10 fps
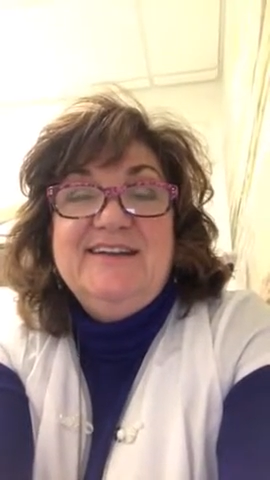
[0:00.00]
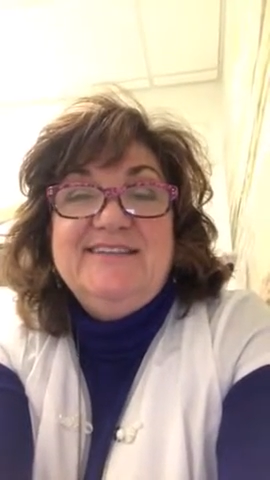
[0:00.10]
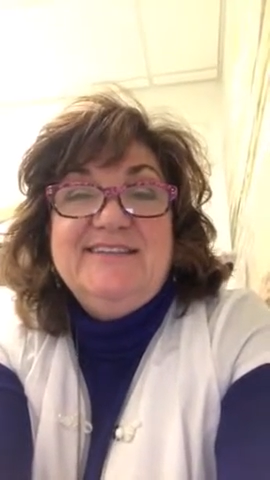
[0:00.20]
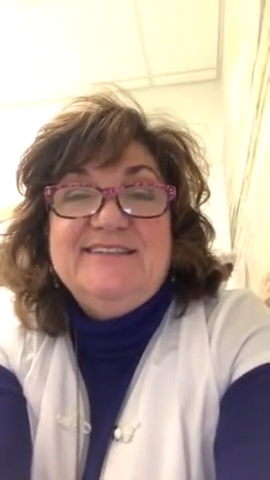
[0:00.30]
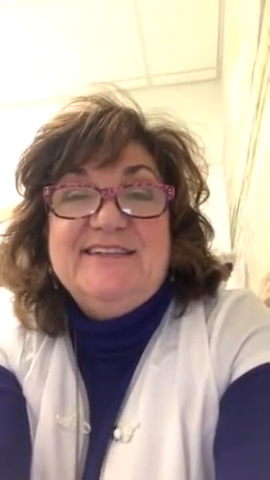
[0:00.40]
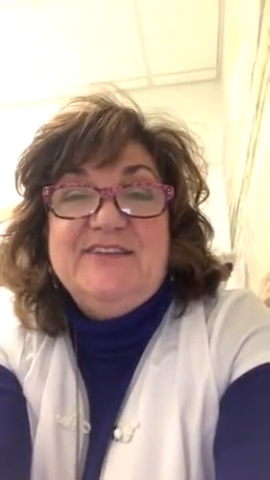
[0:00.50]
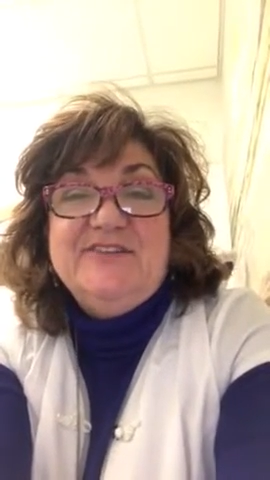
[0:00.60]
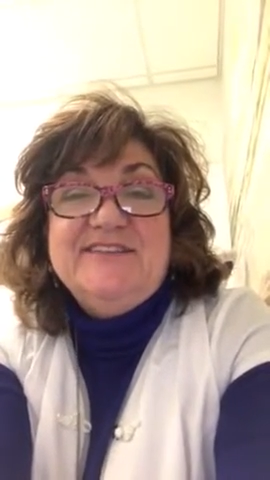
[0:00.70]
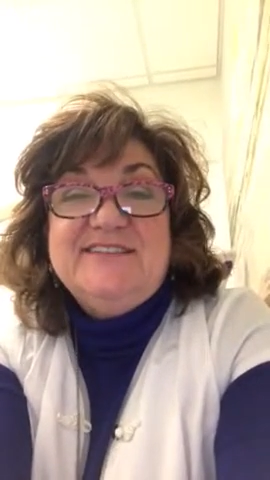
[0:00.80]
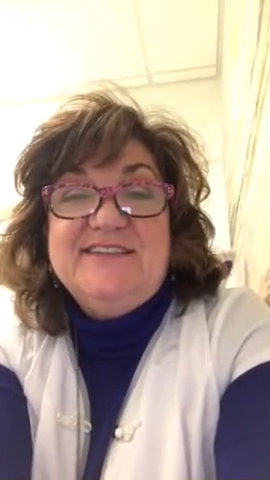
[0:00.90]
This is
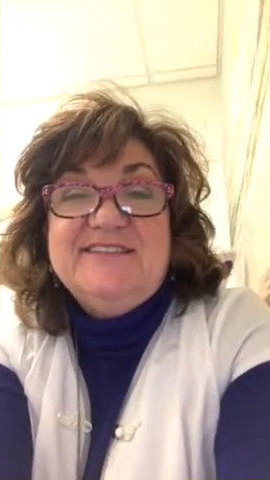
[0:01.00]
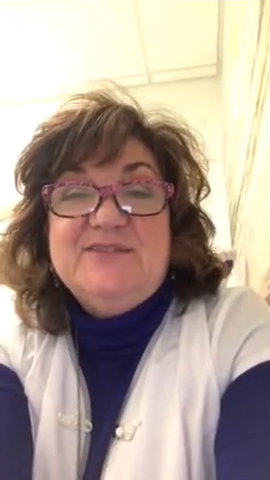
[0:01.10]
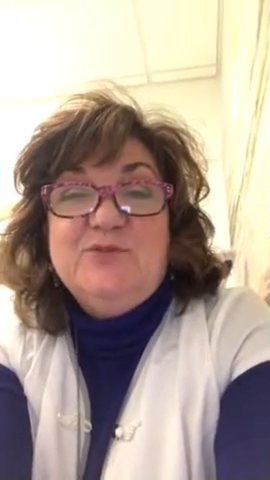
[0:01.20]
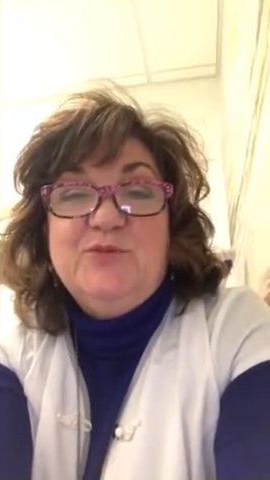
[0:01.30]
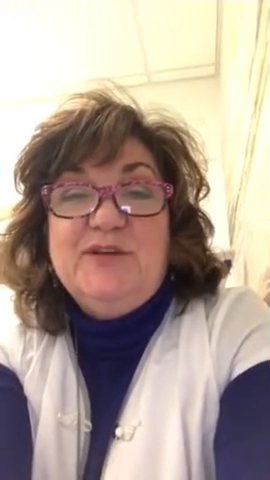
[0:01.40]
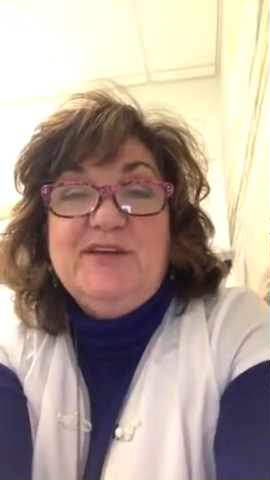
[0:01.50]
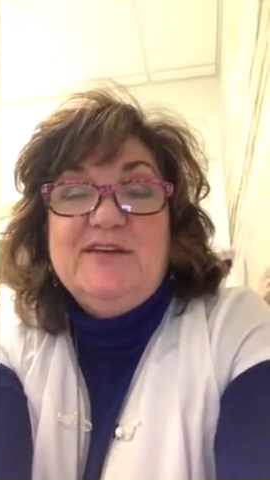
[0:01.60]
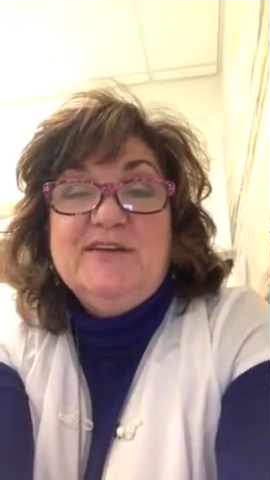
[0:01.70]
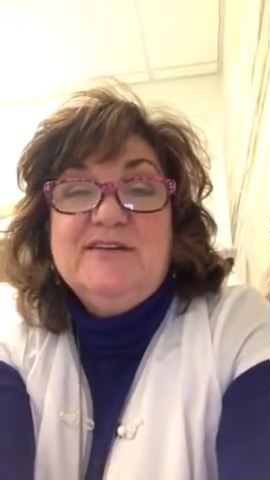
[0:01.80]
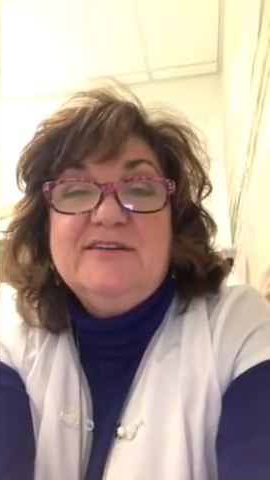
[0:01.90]
our sixth
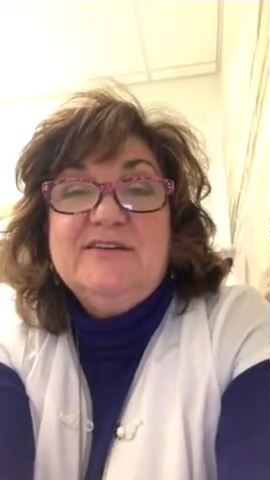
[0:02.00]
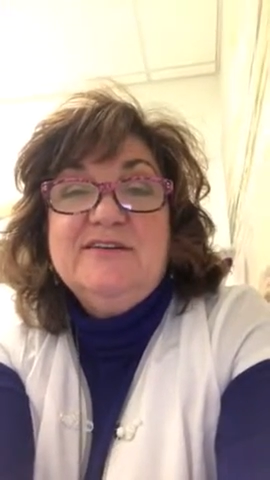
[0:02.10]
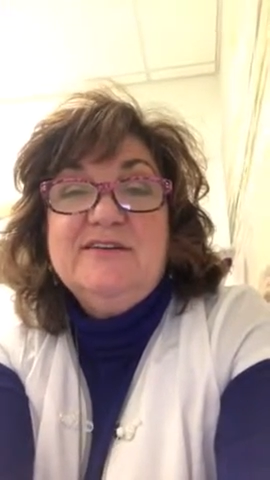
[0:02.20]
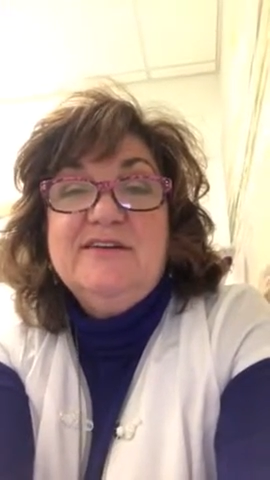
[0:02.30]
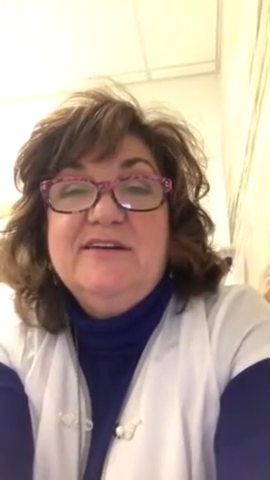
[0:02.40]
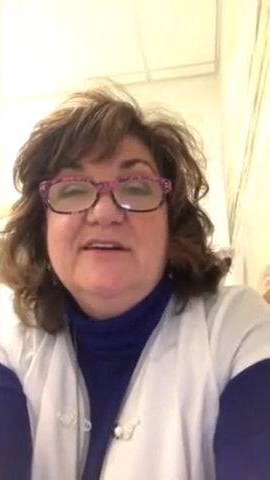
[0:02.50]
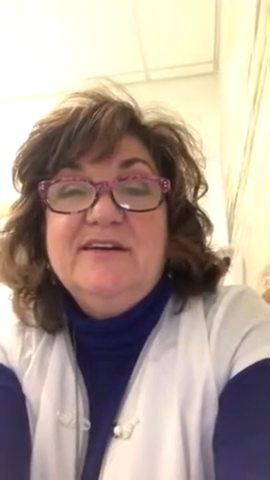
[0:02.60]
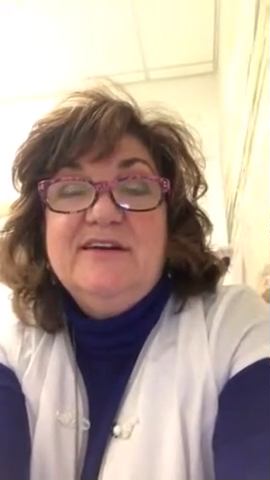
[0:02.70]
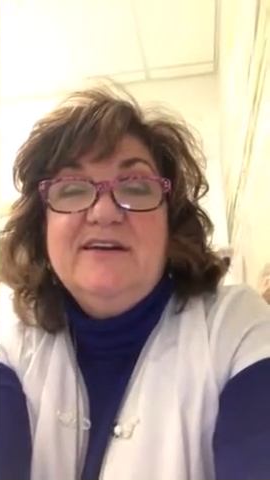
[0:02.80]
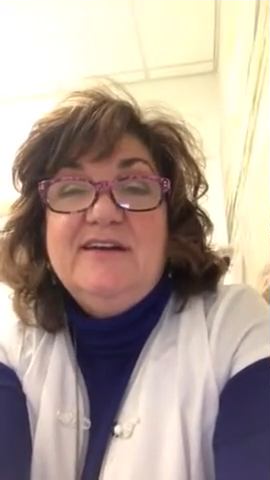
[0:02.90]
week
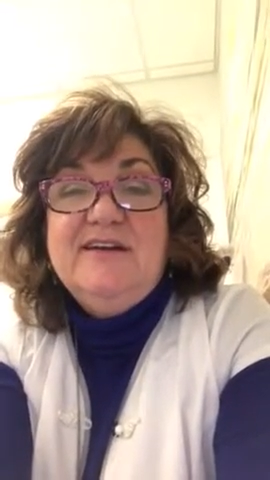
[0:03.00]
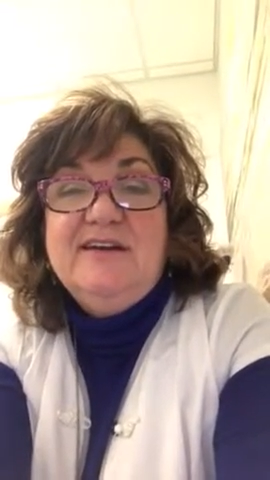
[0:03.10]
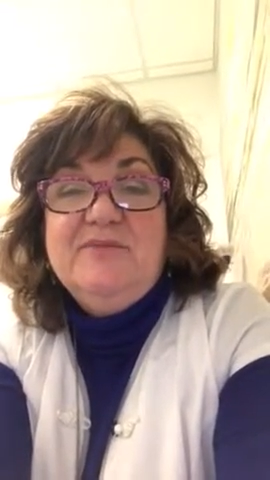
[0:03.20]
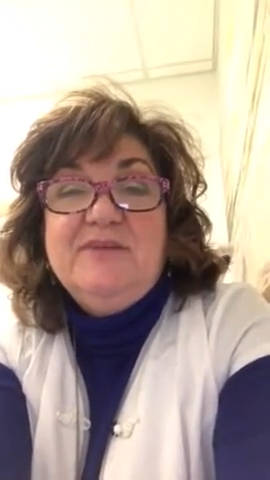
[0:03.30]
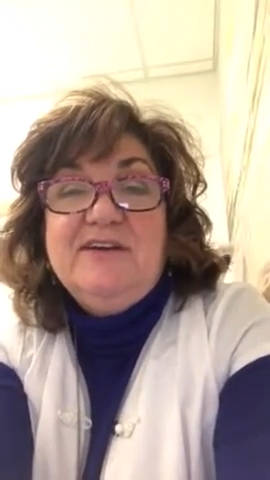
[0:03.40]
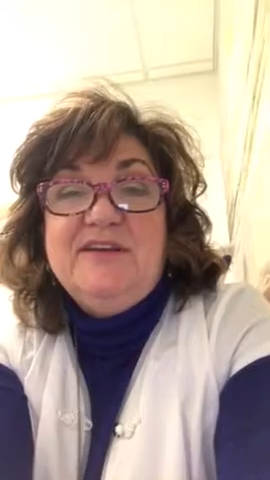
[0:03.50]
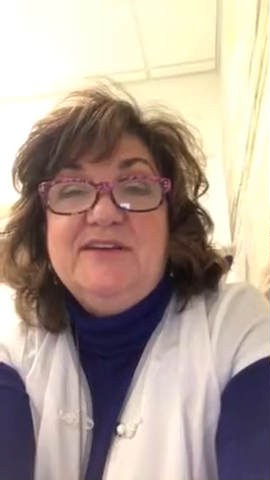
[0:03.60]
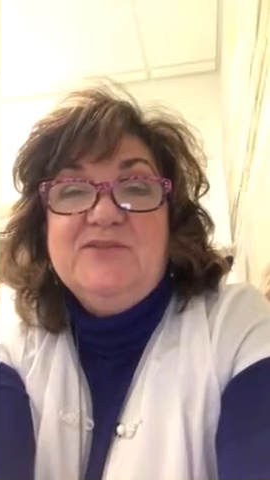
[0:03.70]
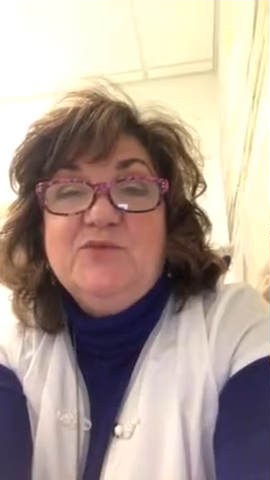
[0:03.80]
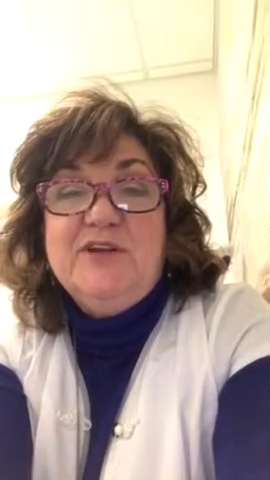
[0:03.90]
and I'm
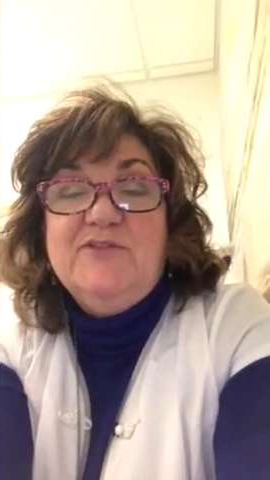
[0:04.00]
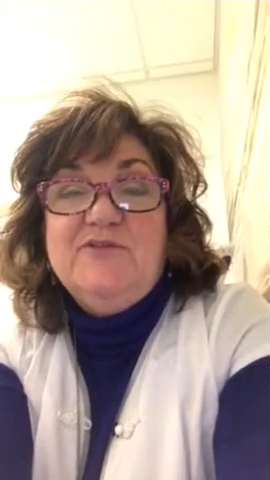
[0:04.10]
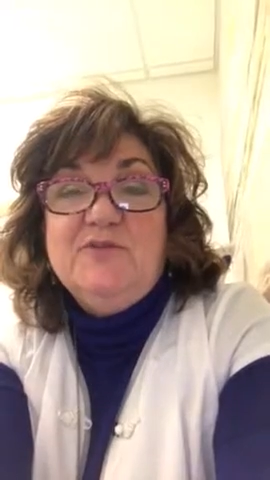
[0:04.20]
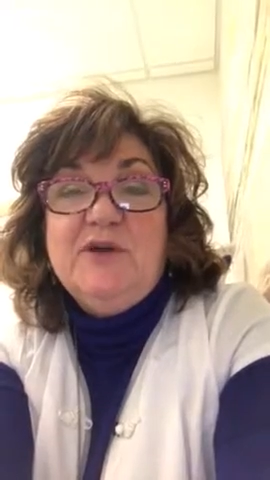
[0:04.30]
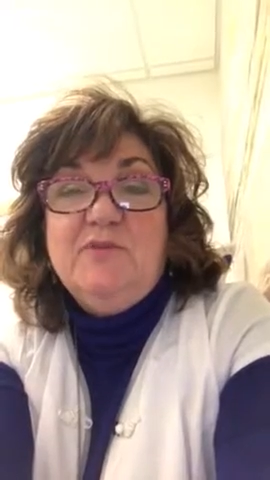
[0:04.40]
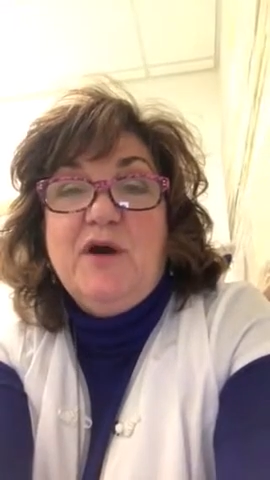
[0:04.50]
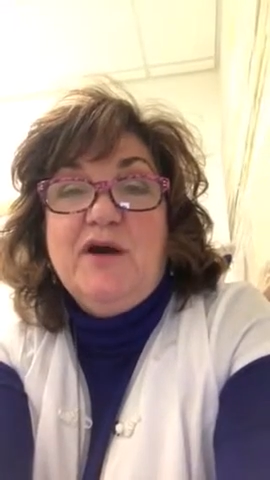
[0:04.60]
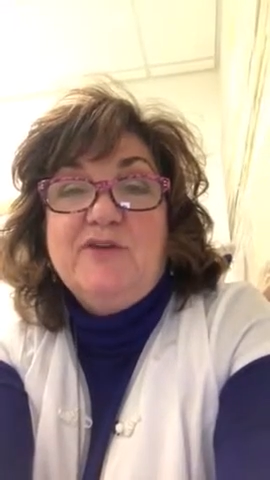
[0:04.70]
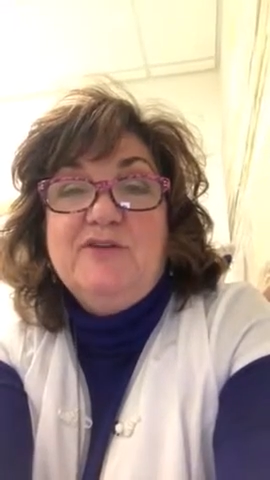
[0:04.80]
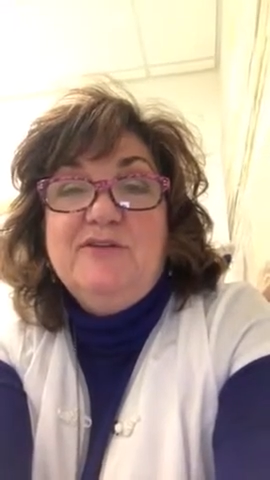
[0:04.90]
here waiting for my
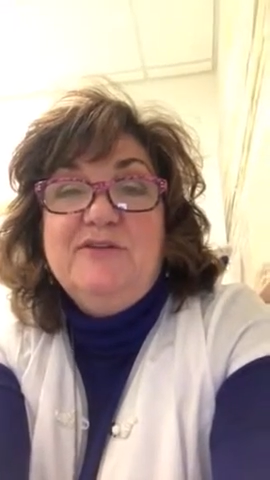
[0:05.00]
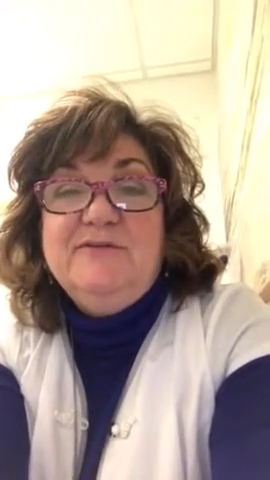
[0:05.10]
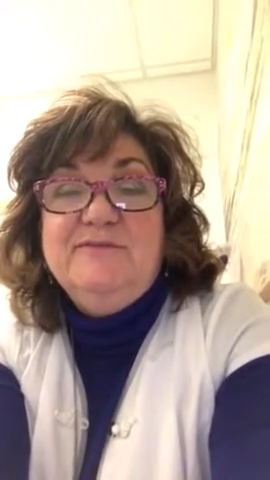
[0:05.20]
model.